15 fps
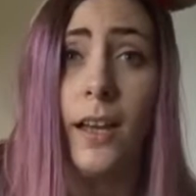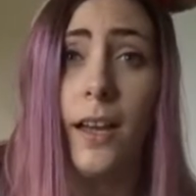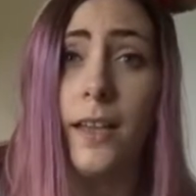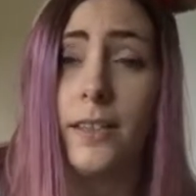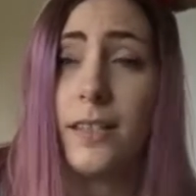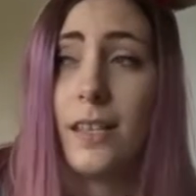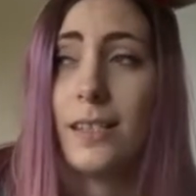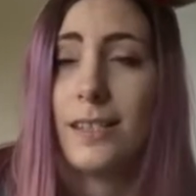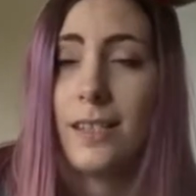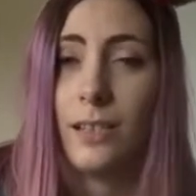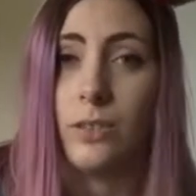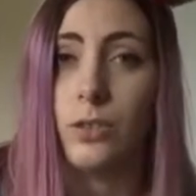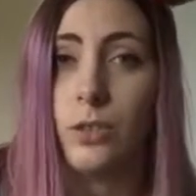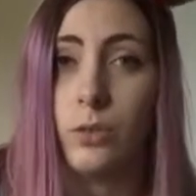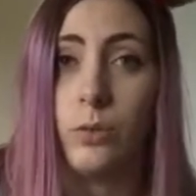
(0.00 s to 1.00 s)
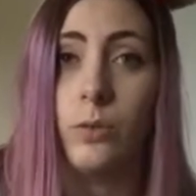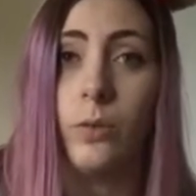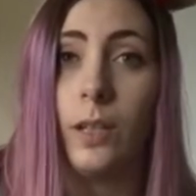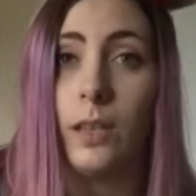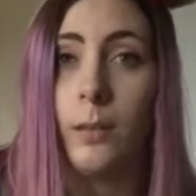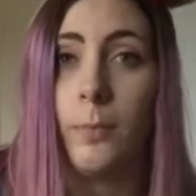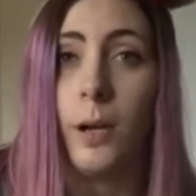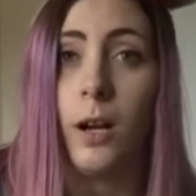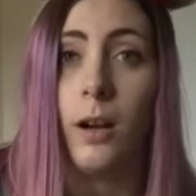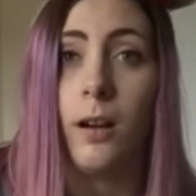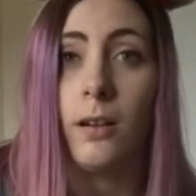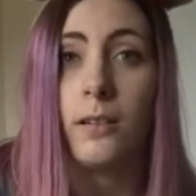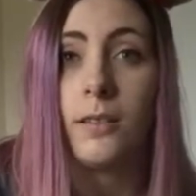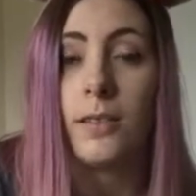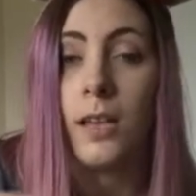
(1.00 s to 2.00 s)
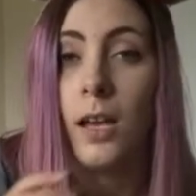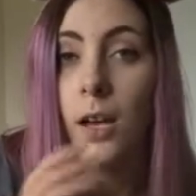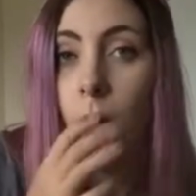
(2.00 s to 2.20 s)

is essential in the parks,